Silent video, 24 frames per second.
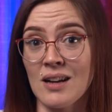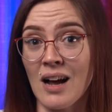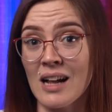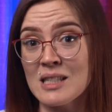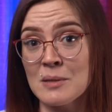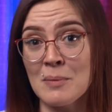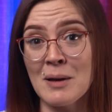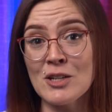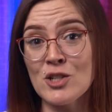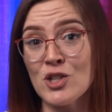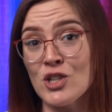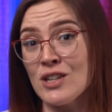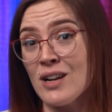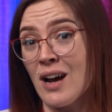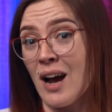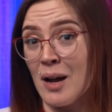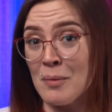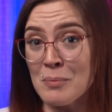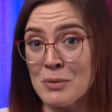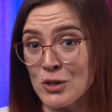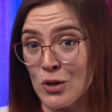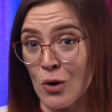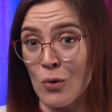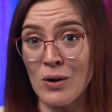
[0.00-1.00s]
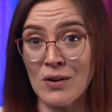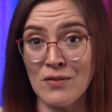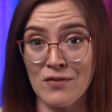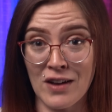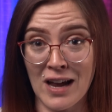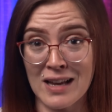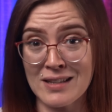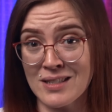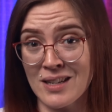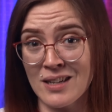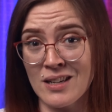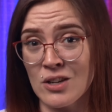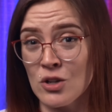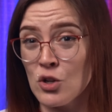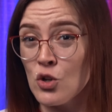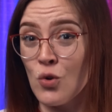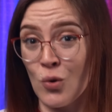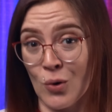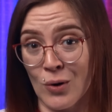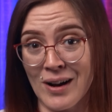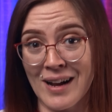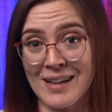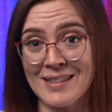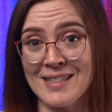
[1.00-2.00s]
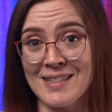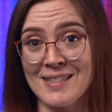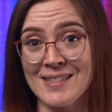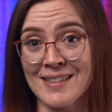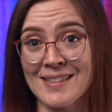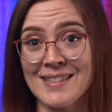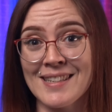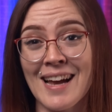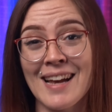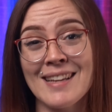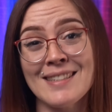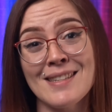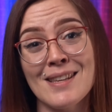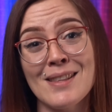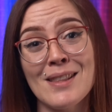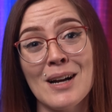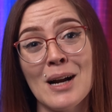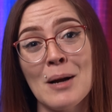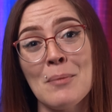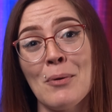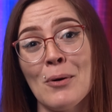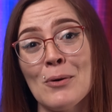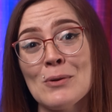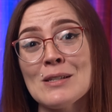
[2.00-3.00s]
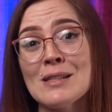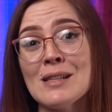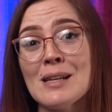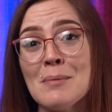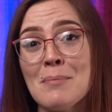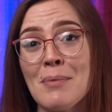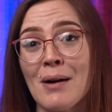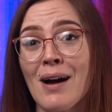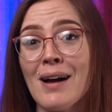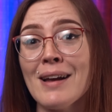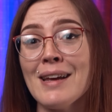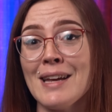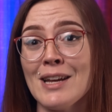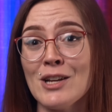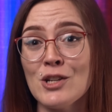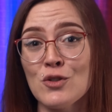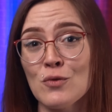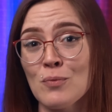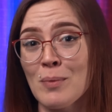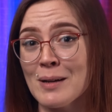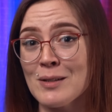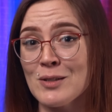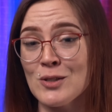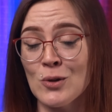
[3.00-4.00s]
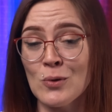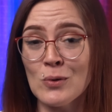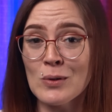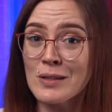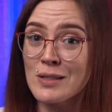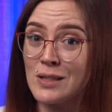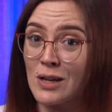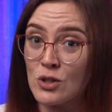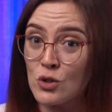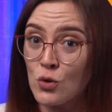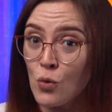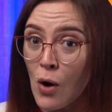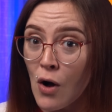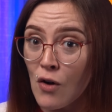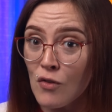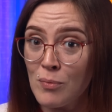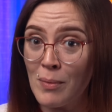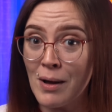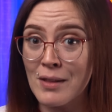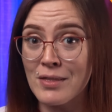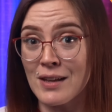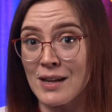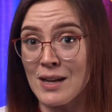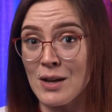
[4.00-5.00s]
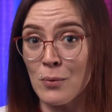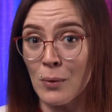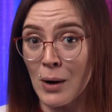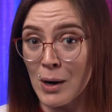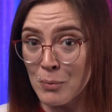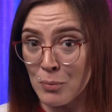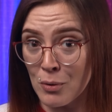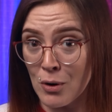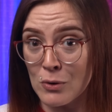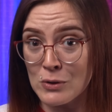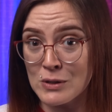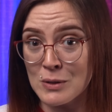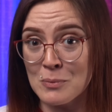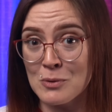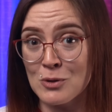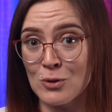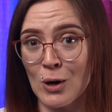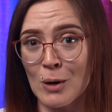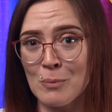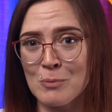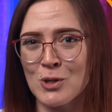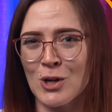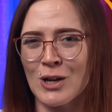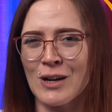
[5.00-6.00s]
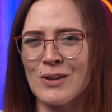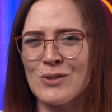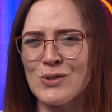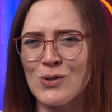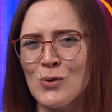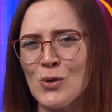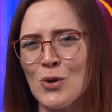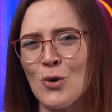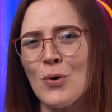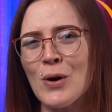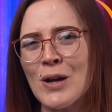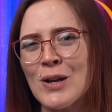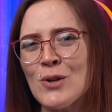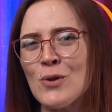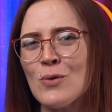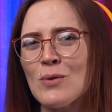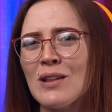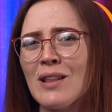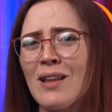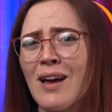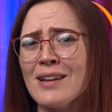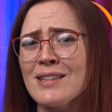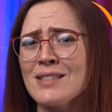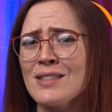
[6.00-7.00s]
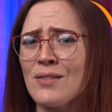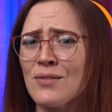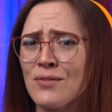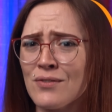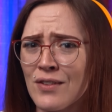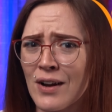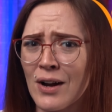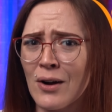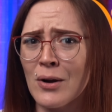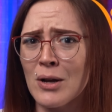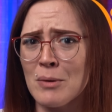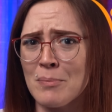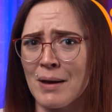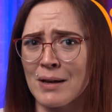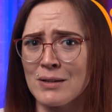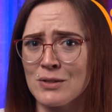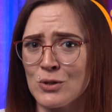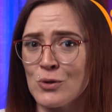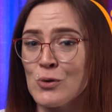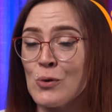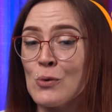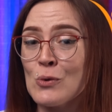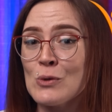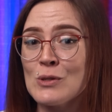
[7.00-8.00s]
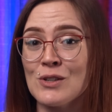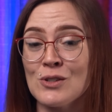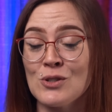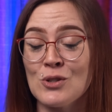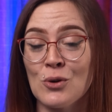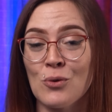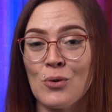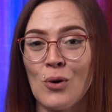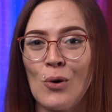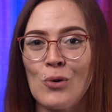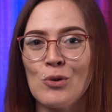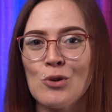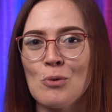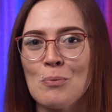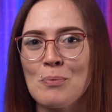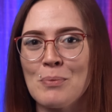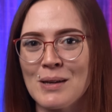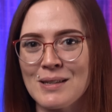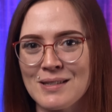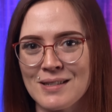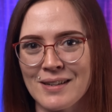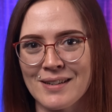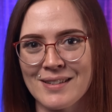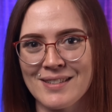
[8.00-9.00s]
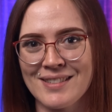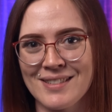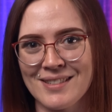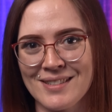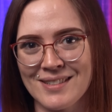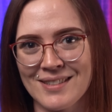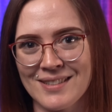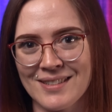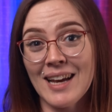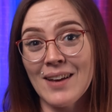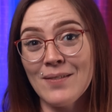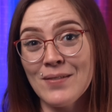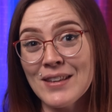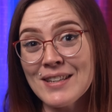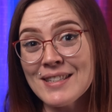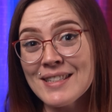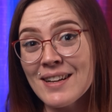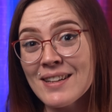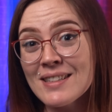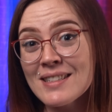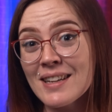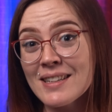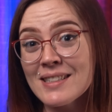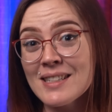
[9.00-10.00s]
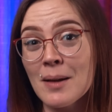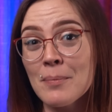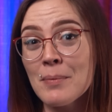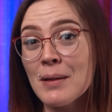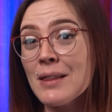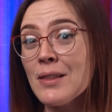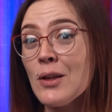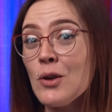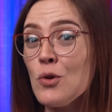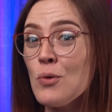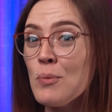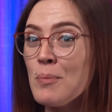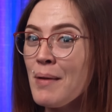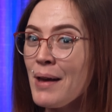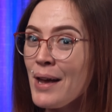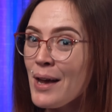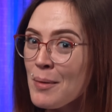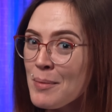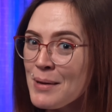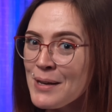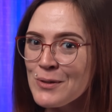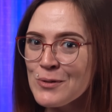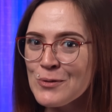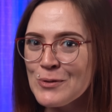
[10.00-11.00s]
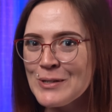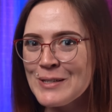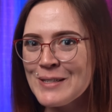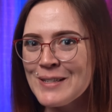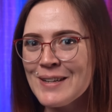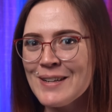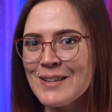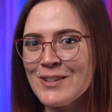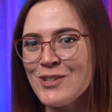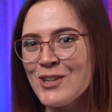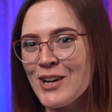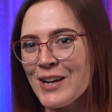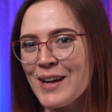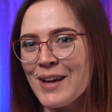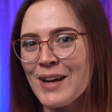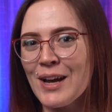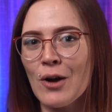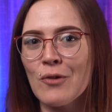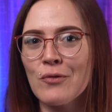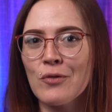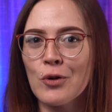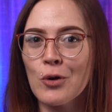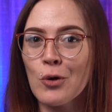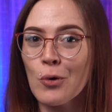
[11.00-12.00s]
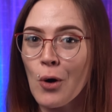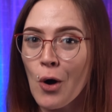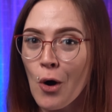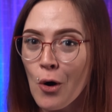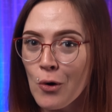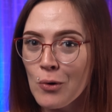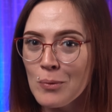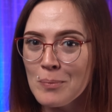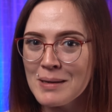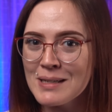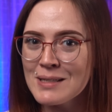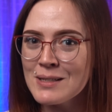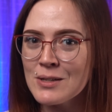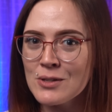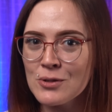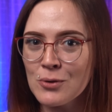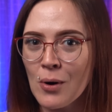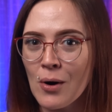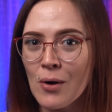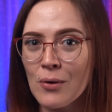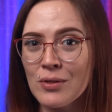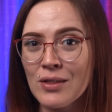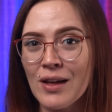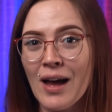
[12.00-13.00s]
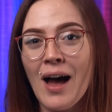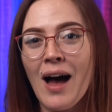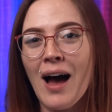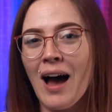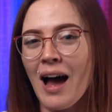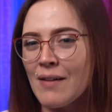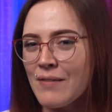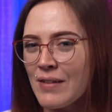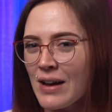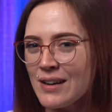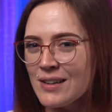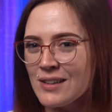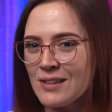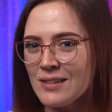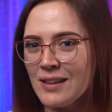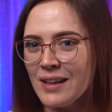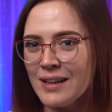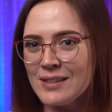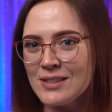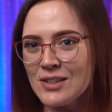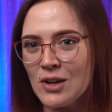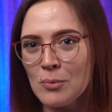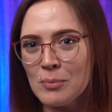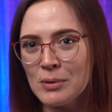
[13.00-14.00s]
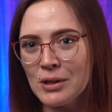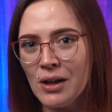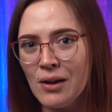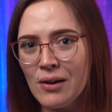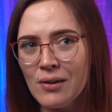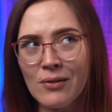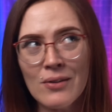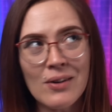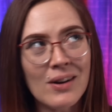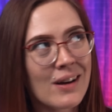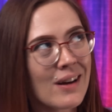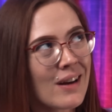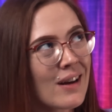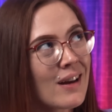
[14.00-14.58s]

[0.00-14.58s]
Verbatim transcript: Not to mention, I'm so invested in your Etsy success that I personally buy each of my students a 12 month eRank Pro subscription so you can utilize the very best tools to grow your business. If this sounds like something that you may be interested in checking out for your own business growth, I've added a link down below